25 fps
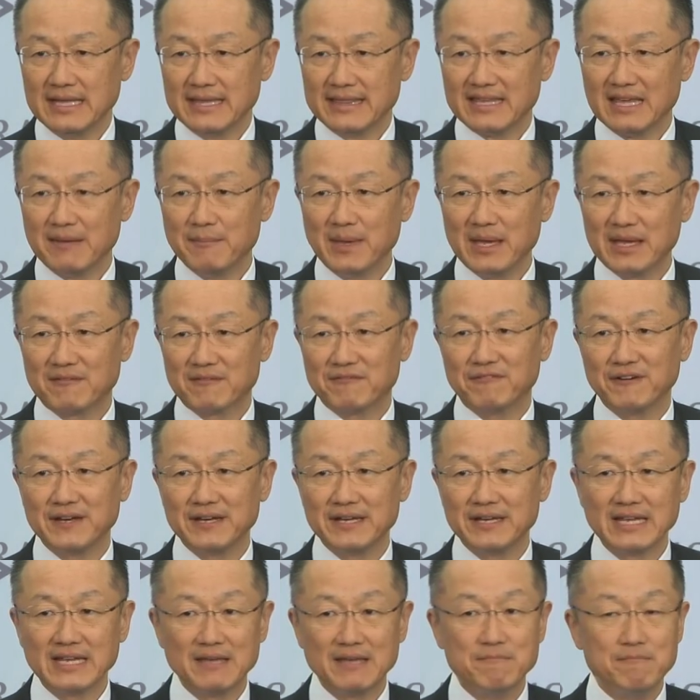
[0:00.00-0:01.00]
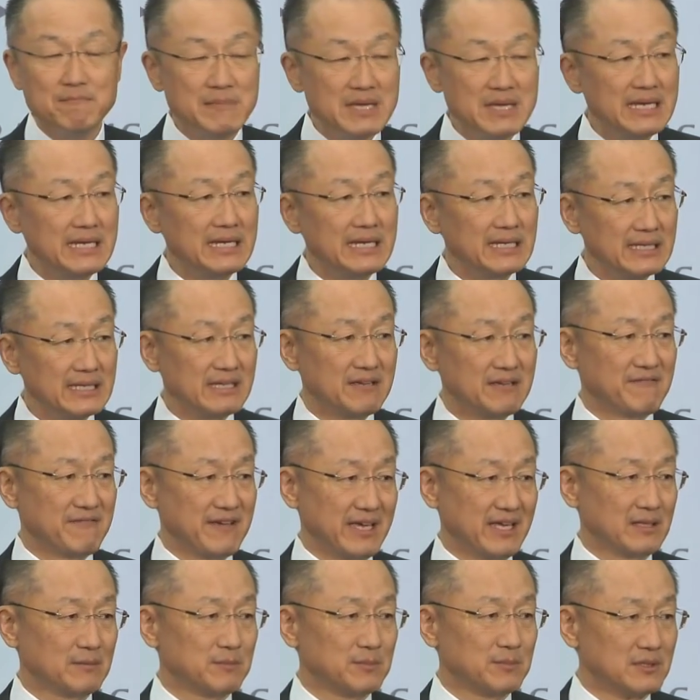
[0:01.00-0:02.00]
They make funding immediately
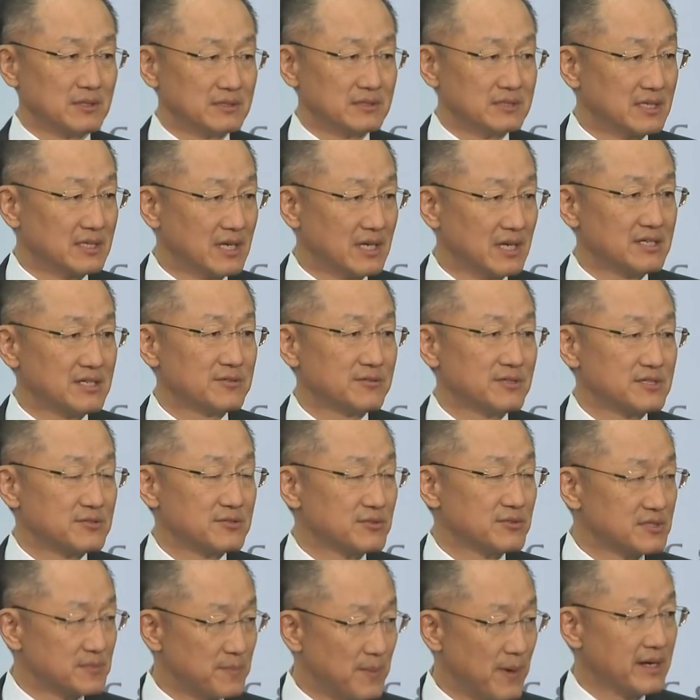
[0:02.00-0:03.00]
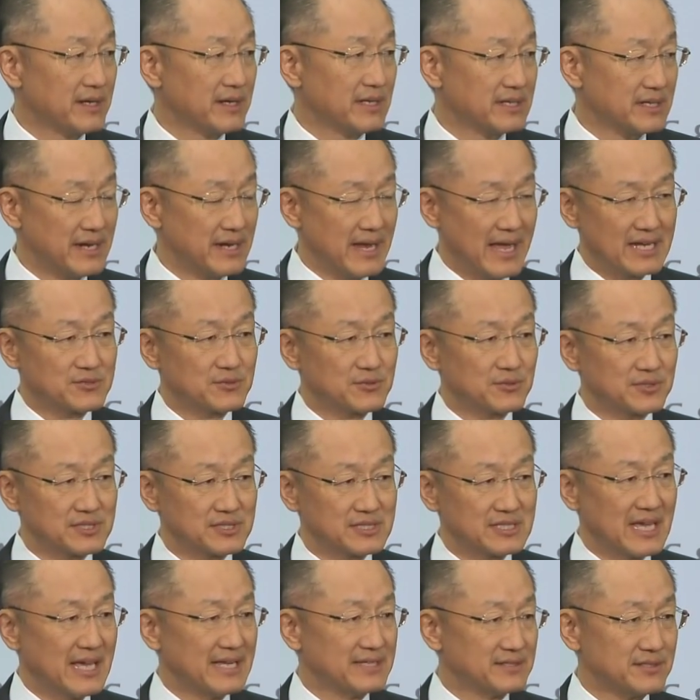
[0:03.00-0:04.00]
available to countries responding to natural
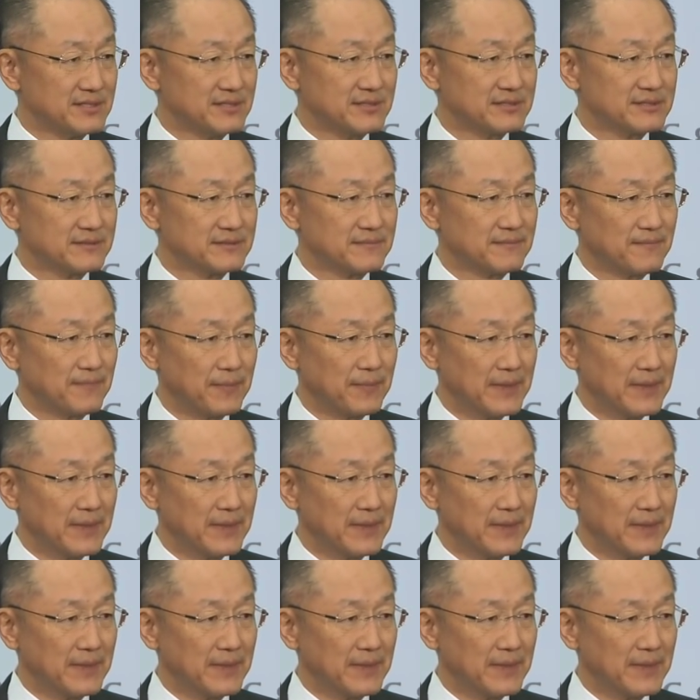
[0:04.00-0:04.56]
disasters.